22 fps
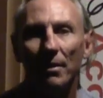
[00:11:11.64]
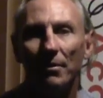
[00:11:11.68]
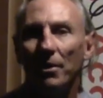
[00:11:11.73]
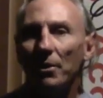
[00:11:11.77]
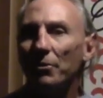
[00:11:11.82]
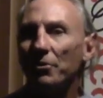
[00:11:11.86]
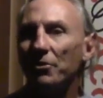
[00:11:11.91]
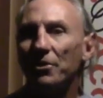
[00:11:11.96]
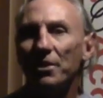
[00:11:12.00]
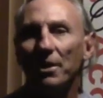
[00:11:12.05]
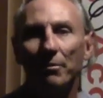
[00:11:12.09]

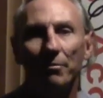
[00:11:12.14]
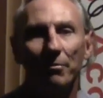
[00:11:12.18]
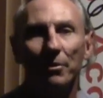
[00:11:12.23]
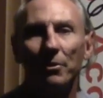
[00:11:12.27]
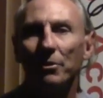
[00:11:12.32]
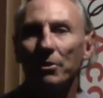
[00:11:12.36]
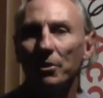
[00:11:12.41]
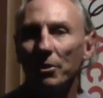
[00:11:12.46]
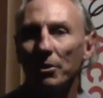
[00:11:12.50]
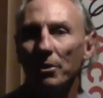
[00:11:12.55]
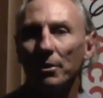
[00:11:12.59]
There's
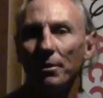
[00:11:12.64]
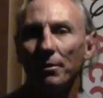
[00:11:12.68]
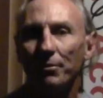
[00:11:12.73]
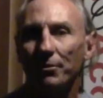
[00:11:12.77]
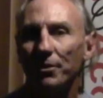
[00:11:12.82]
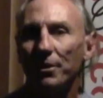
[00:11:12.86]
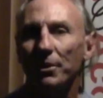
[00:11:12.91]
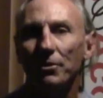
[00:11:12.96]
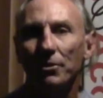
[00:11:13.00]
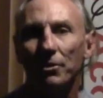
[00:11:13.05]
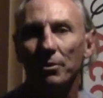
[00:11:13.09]
different
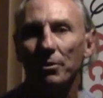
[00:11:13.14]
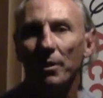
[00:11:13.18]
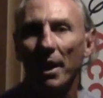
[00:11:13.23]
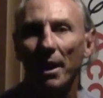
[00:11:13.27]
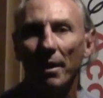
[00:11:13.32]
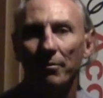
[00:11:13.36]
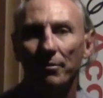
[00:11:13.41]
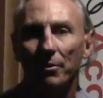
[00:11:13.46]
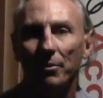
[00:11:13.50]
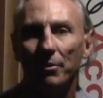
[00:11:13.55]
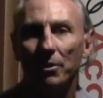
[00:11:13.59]
curves that you
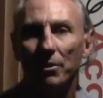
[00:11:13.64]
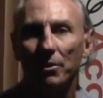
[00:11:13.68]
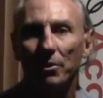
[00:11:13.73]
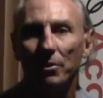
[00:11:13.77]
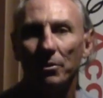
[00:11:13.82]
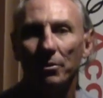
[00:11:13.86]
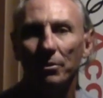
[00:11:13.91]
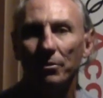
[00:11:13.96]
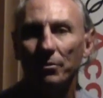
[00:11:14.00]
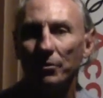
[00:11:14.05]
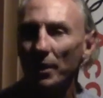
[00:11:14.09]
have to
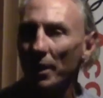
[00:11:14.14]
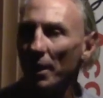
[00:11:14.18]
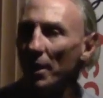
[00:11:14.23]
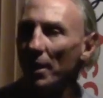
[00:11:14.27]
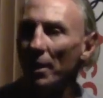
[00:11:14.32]
use